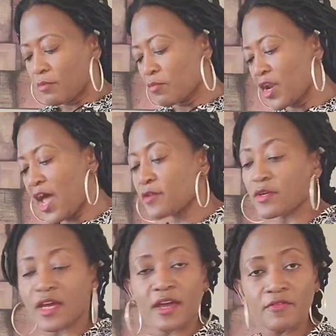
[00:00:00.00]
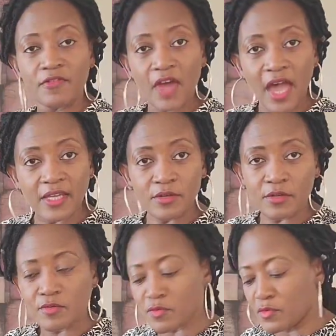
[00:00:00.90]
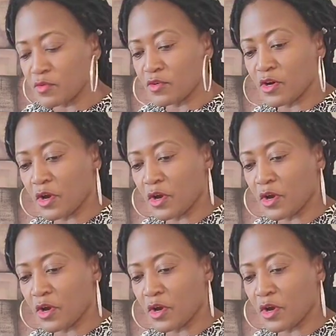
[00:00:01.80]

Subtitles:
but I don't have either or,